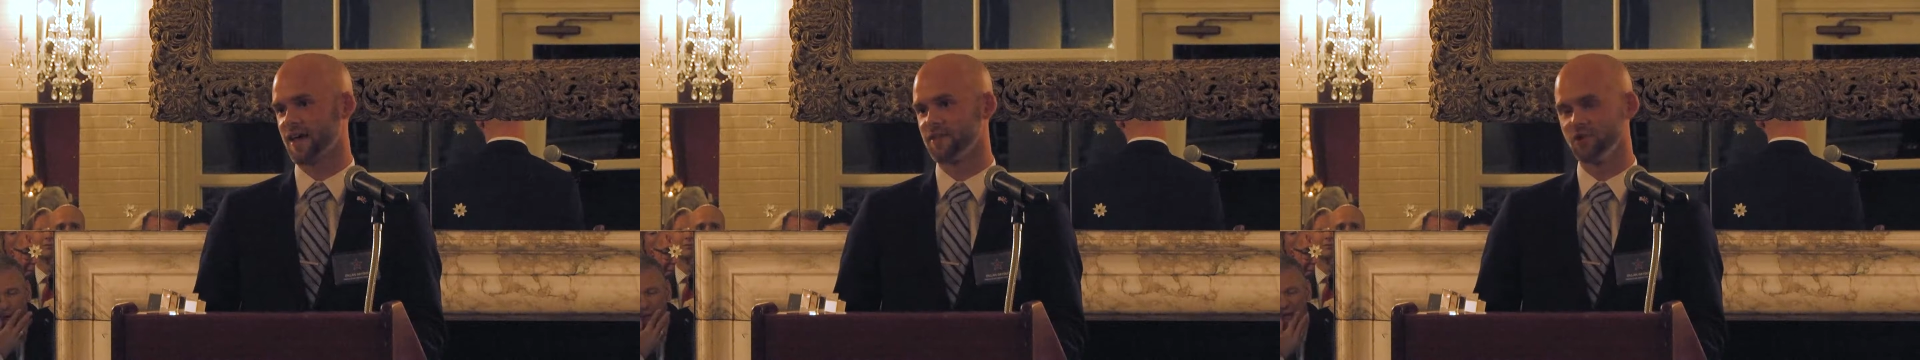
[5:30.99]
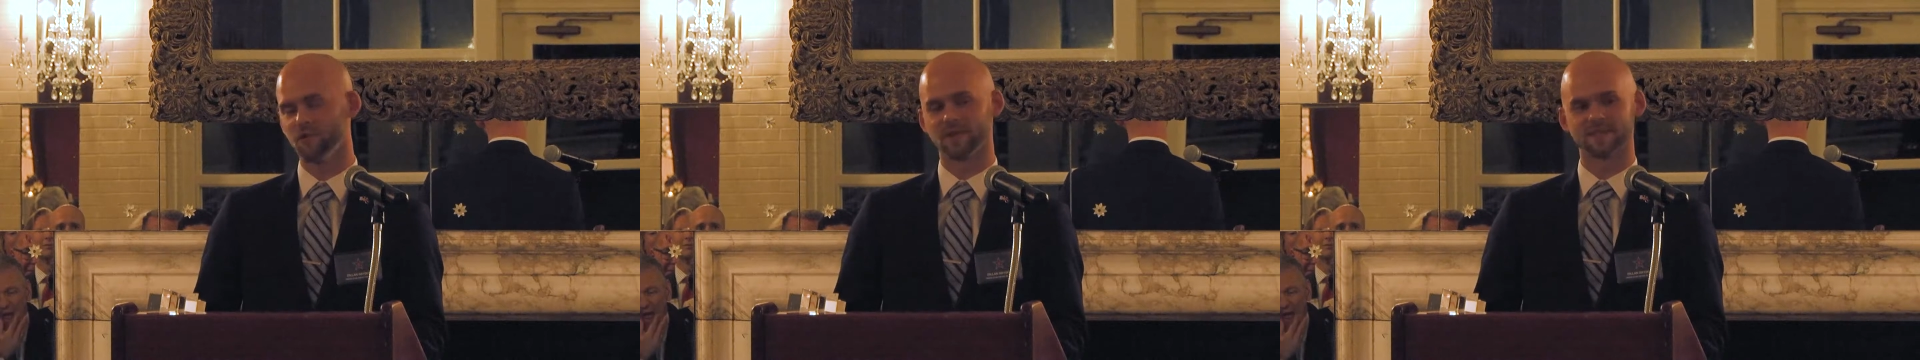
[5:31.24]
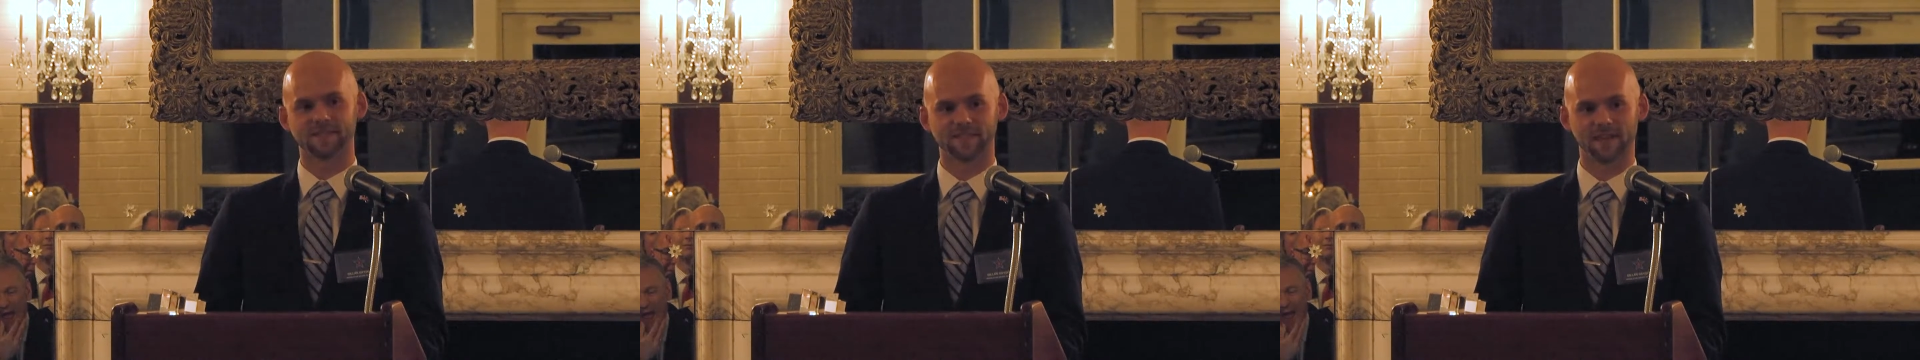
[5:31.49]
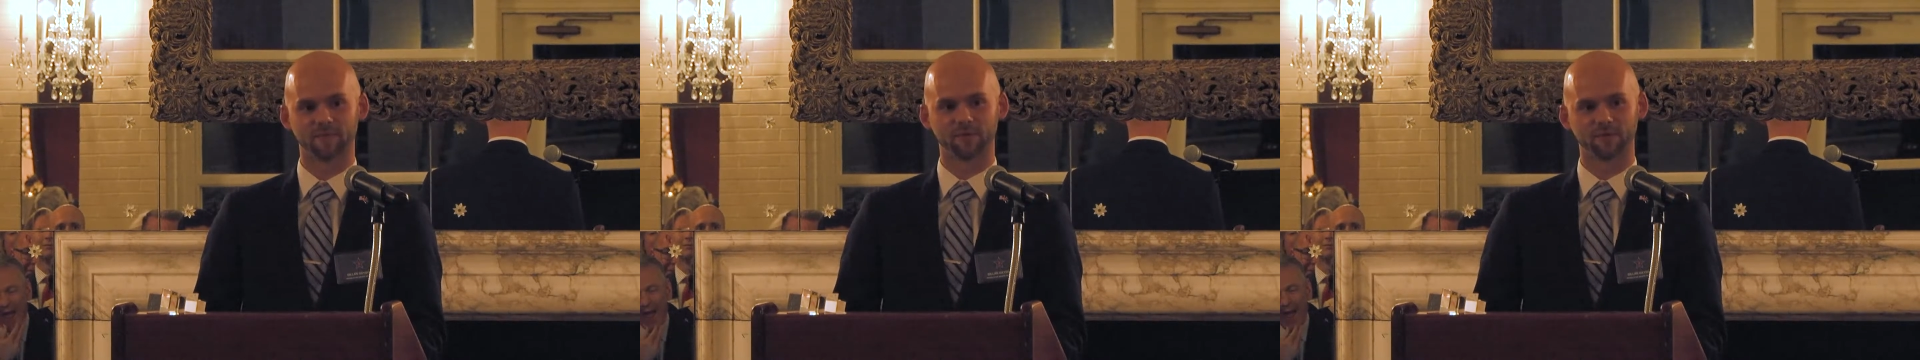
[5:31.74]
and the UN
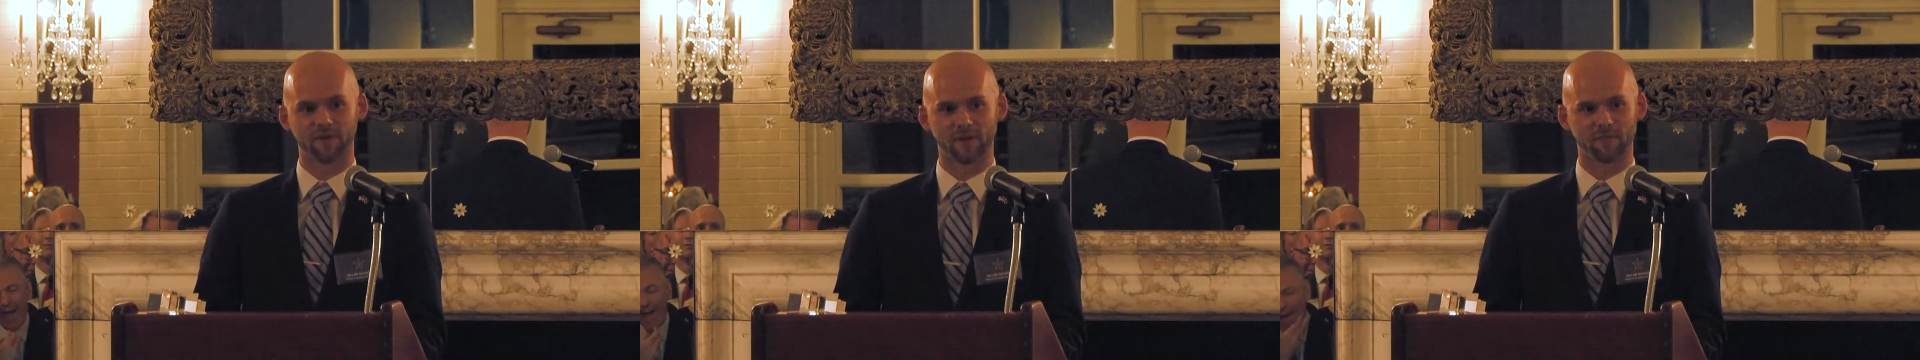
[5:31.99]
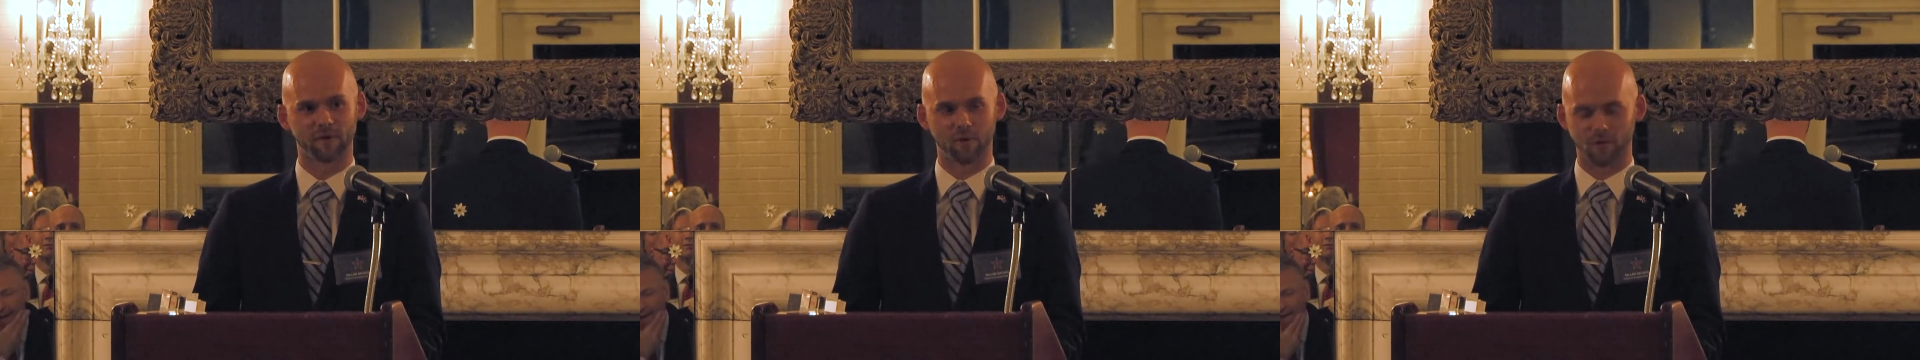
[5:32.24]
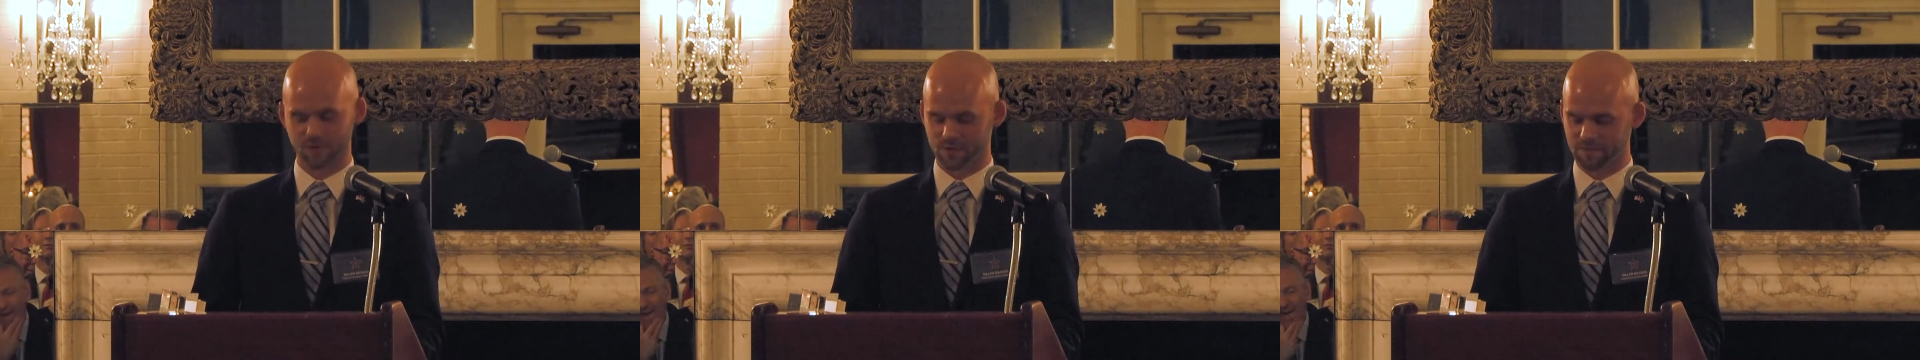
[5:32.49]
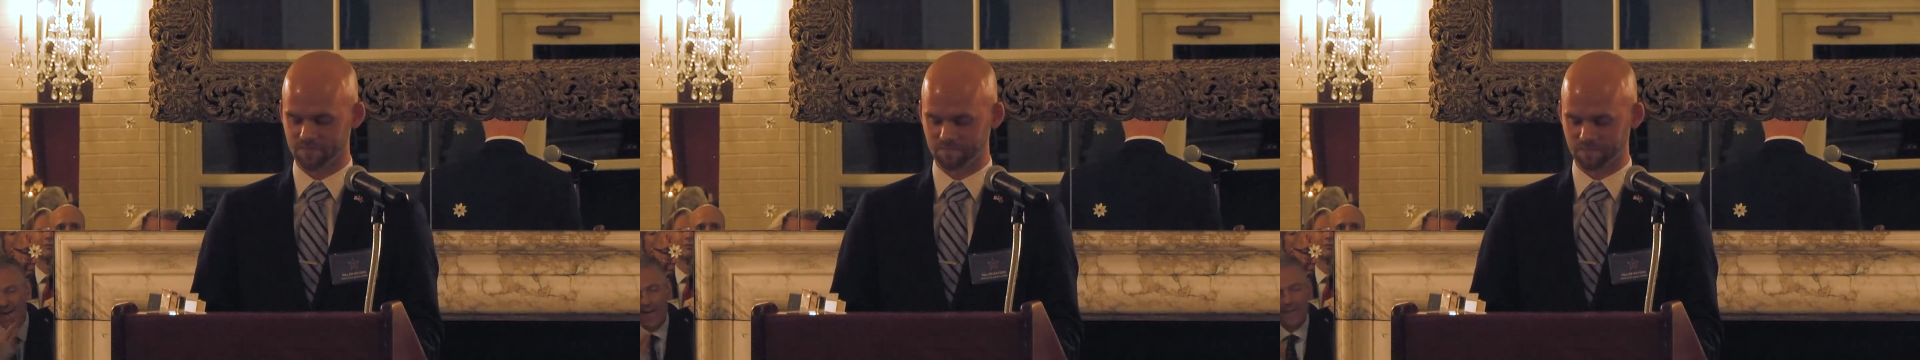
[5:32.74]
Sustainable Development
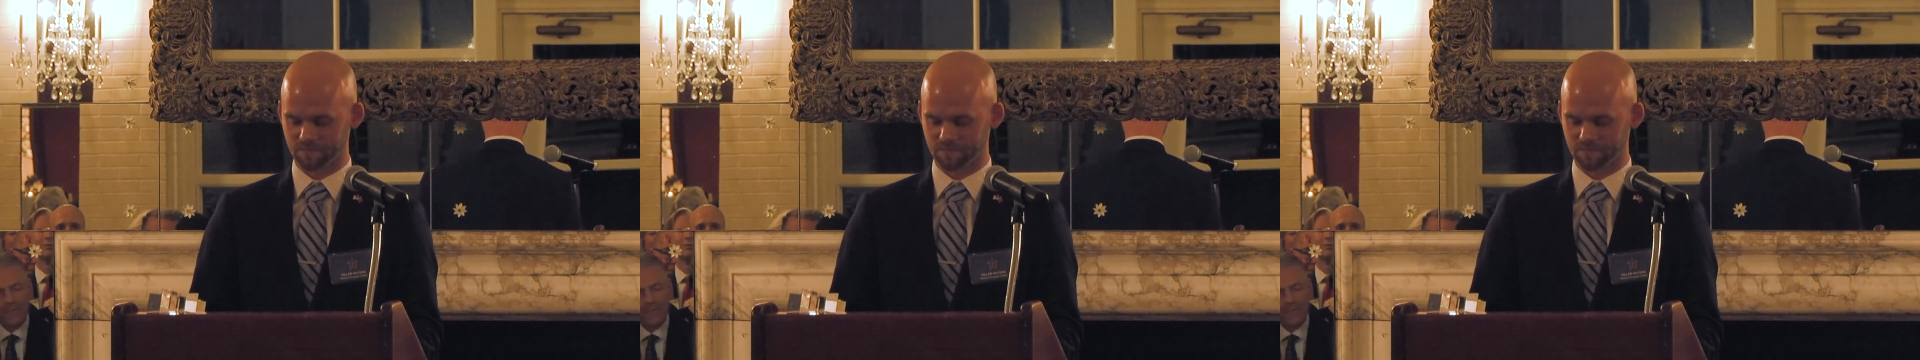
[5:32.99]
Goals.